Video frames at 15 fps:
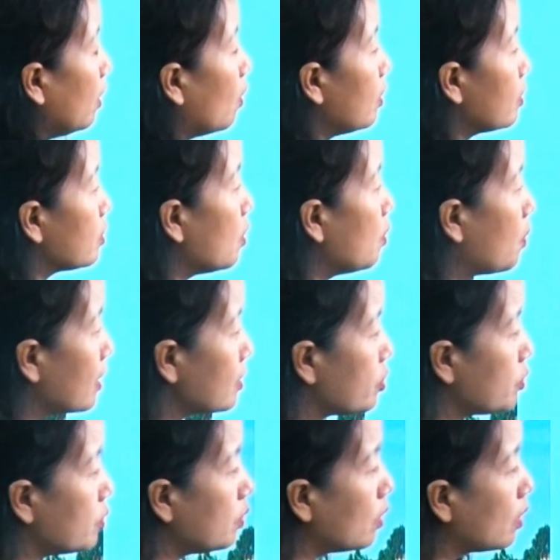also wants
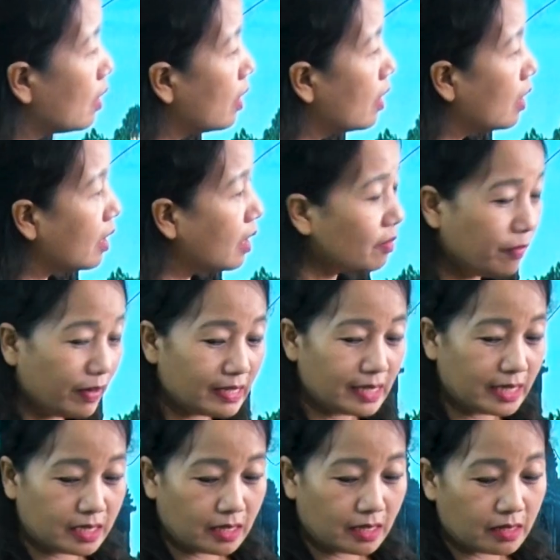to
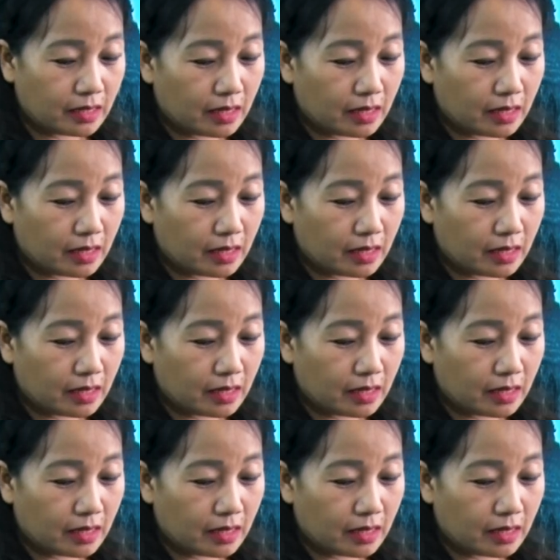visit